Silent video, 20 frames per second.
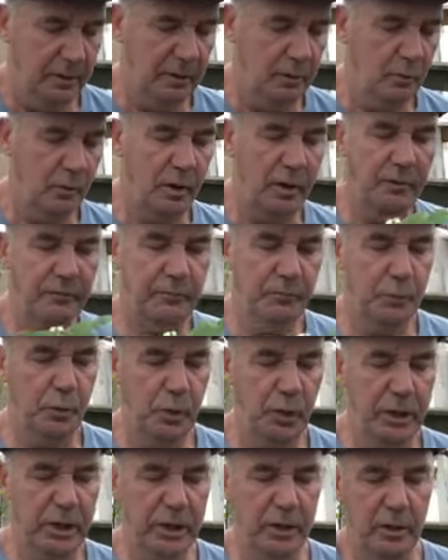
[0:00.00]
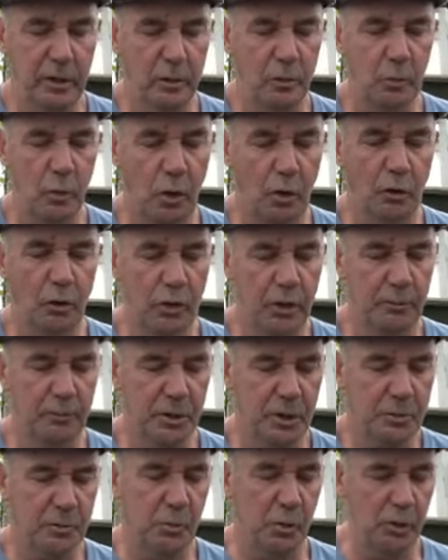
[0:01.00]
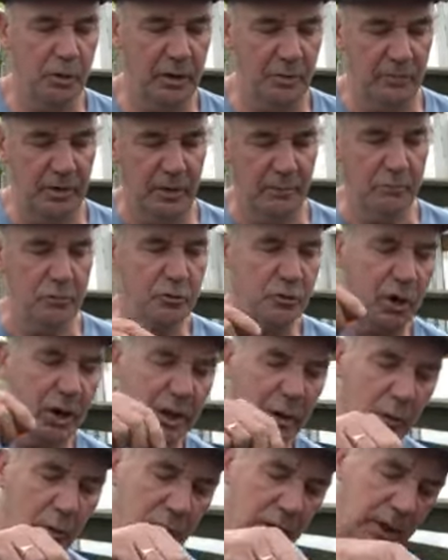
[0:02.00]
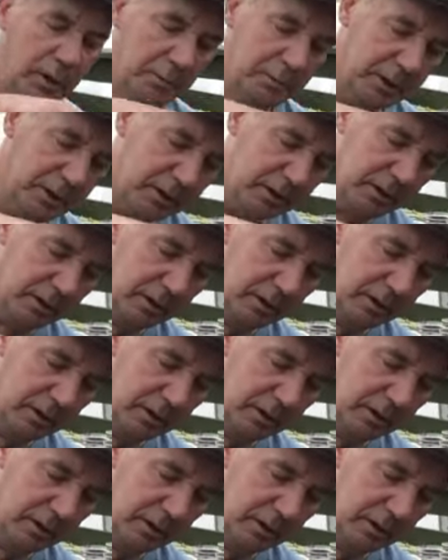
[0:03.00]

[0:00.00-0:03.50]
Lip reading: Now I haven't put any water on them this morning. I've let them dry out a little bit.